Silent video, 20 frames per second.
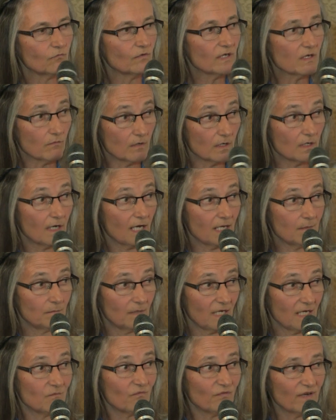
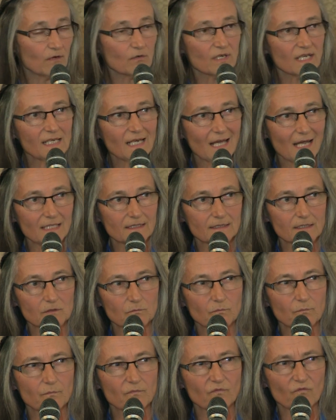I'm very glad
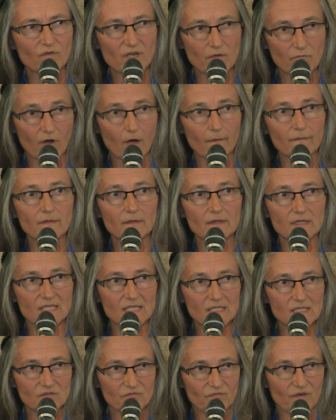that we won
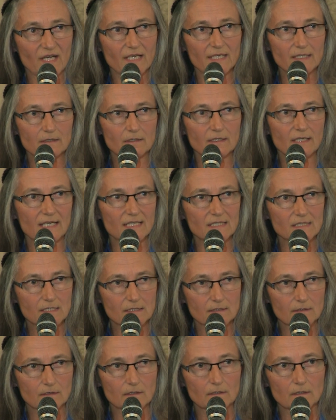this fight
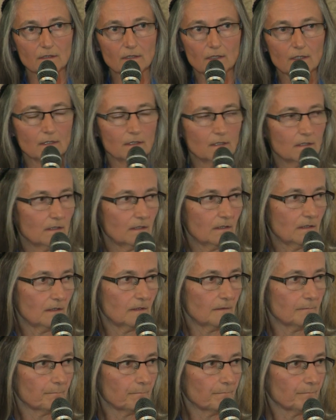against the
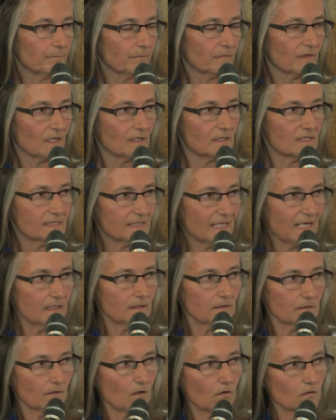
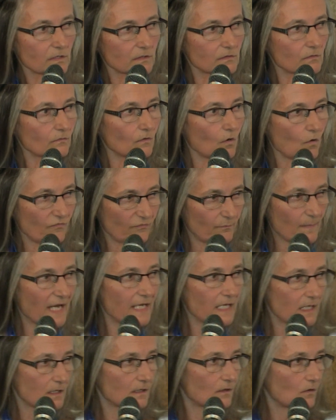state doctor of
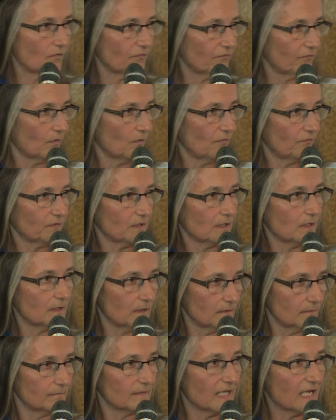
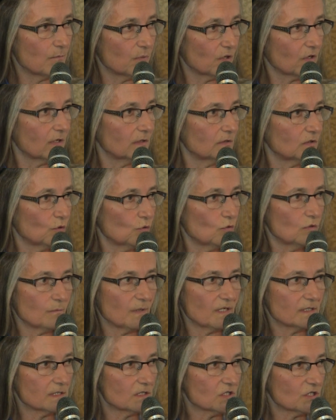the neighbor
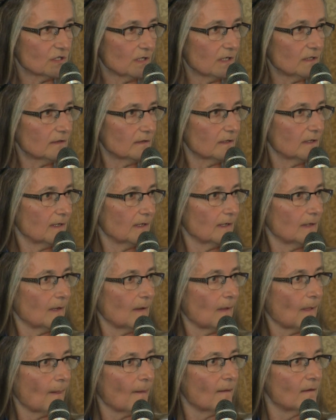canton, Basel-Stadt.
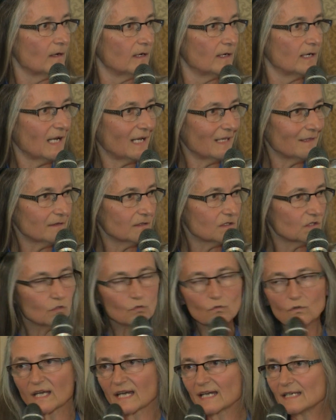And the
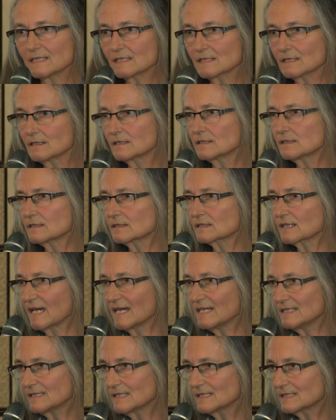two
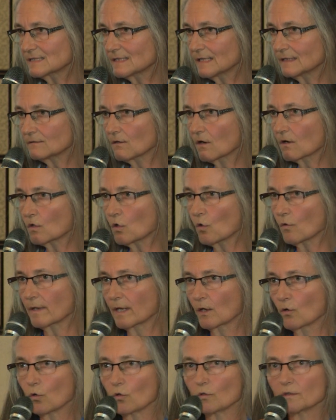cases that are
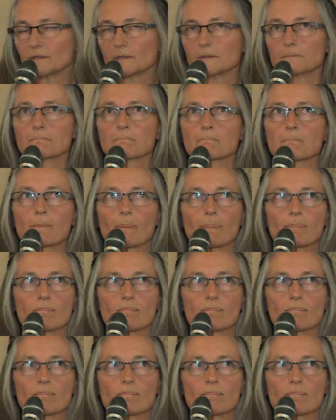going on,